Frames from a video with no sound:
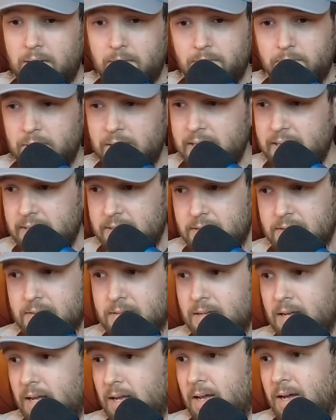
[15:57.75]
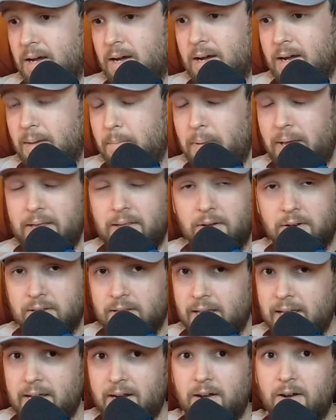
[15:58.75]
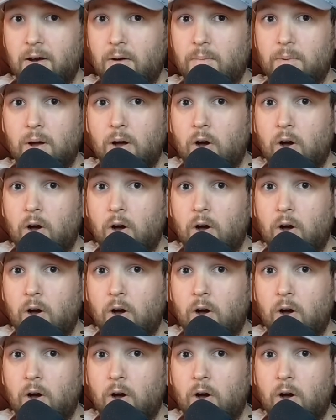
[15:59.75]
Blitz, Payload Atlanta.